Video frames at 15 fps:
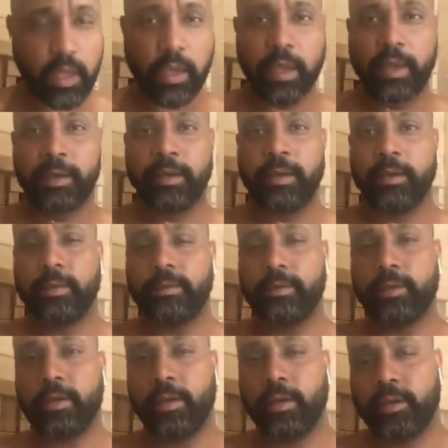And
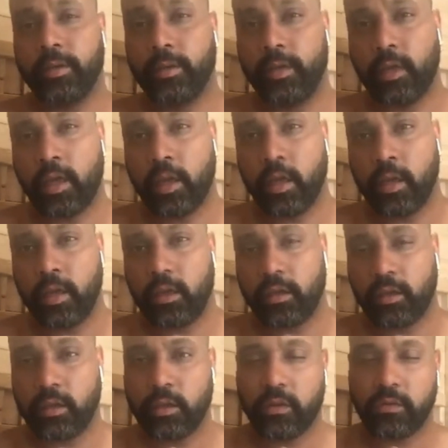
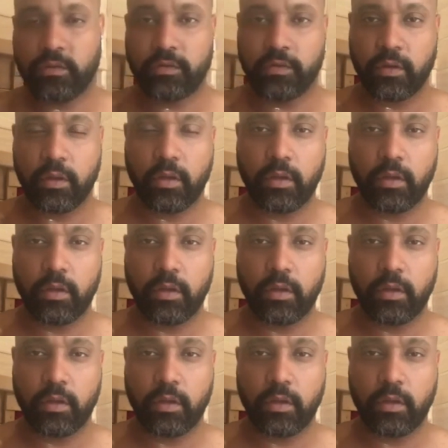if